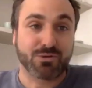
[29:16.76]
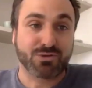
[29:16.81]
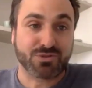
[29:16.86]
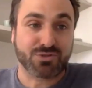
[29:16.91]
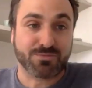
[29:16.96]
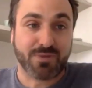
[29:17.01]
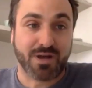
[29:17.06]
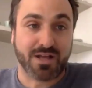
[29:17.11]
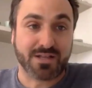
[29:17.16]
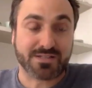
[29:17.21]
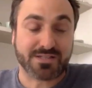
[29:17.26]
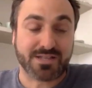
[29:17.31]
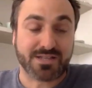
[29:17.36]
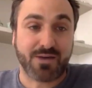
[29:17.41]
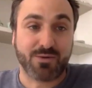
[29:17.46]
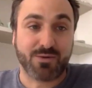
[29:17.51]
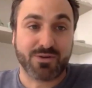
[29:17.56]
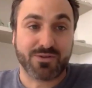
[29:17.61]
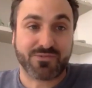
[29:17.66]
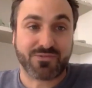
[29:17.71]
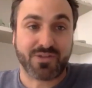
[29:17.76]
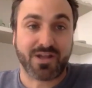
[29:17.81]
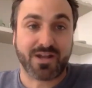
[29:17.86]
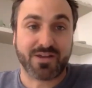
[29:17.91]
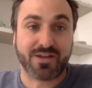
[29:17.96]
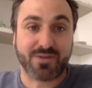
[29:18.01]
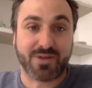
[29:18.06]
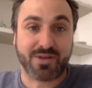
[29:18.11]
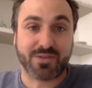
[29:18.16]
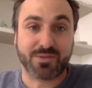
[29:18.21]
100 miles an hour, flying
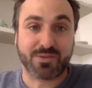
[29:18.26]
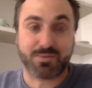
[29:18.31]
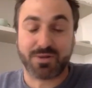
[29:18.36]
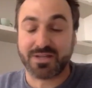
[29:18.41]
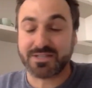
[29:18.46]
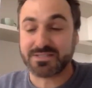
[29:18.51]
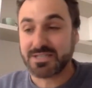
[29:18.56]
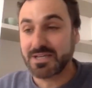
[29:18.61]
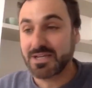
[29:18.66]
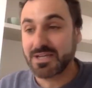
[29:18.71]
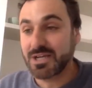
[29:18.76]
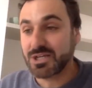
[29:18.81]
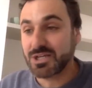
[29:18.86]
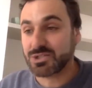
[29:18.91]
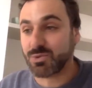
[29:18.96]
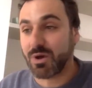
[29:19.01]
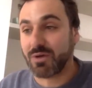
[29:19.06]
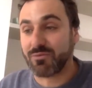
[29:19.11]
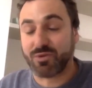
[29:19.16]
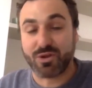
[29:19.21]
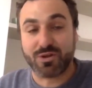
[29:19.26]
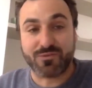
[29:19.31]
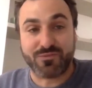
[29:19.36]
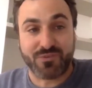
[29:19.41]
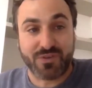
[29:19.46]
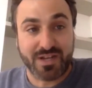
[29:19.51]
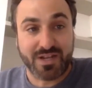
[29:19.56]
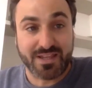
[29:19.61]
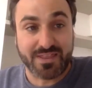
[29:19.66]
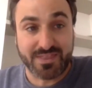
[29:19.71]
around the place. So I've got a
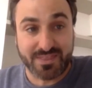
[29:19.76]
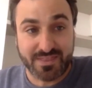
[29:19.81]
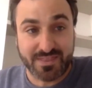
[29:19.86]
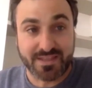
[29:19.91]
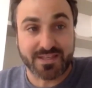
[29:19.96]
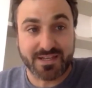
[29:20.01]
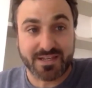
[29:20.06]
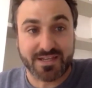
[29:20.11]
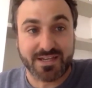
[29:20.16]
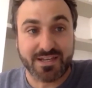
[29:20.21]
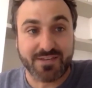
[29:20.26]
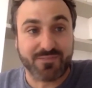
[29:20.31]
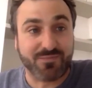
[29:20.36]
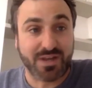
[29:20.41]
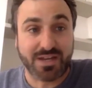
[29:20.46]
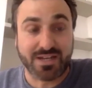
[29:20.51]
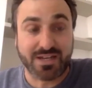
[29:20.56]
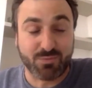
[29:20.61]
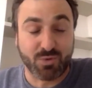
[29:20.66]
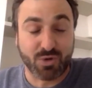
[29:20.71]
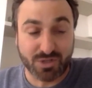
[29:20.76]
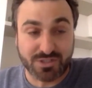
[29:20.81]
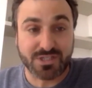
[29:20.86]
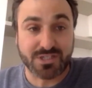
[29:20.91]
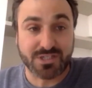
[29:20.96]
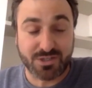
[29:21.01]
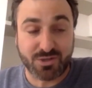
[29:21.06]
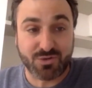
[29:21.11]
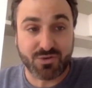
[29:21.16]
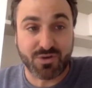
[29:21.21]
feeling, if anyone
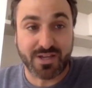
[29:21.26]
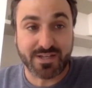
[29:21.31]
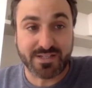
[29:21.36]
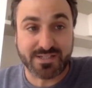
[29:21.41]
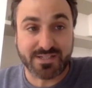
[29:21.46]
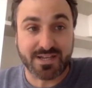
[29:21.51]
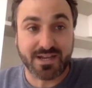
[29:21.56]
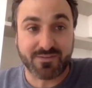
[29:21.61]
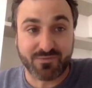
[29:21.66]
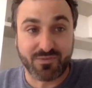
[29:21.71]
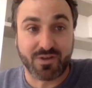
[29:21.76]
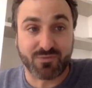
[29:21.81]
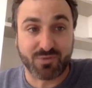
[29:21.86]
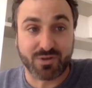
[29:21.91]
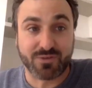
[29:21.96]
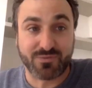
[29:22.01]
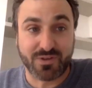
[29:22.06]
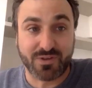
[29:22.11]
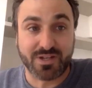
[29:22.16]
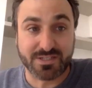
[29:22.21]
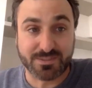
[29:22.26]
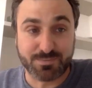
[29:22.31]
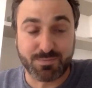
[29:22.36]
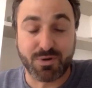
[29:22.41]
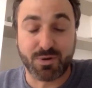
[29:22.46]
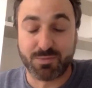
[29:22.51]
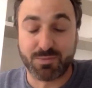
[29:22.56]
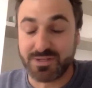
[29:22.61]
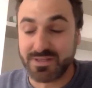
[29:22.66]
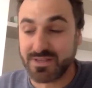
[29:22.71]
did create it, I've got a feeling it's
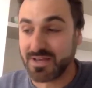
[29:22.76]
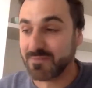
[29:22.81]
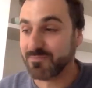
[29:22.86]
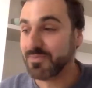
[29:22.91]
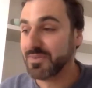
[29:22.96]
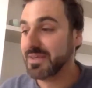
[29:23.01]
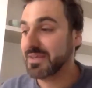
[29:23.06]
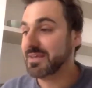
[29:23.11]
probably them.